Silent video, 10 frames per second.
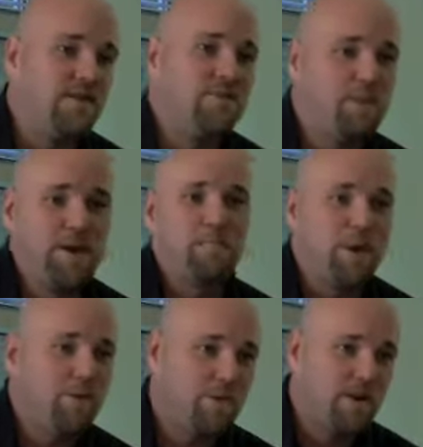It's pen and
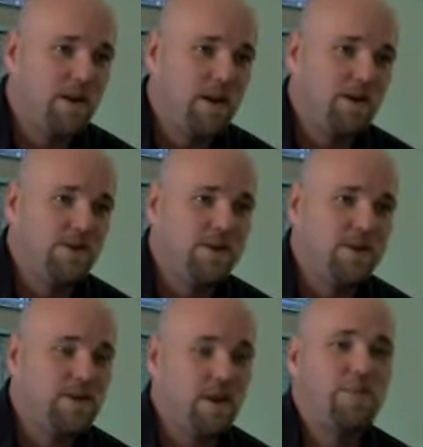paper,
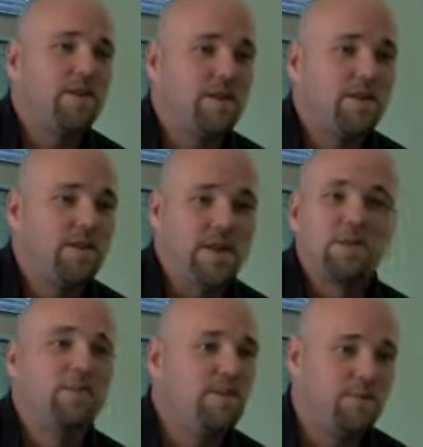so it's something that they're
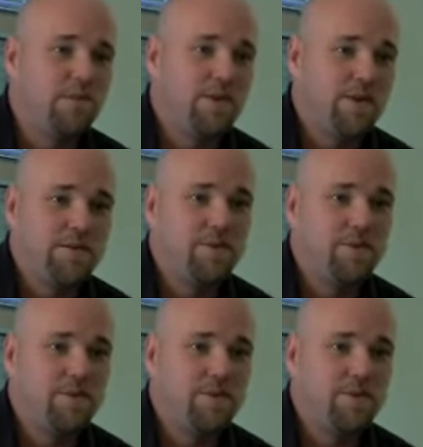intimately familiar with.